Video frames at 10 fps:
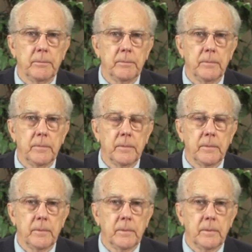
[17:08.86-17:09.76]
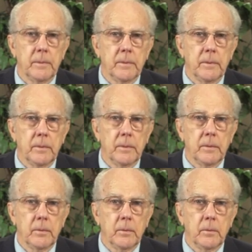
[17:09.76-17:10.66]

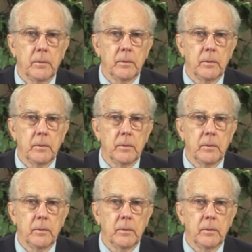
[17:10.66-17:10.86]
Nobody speaks.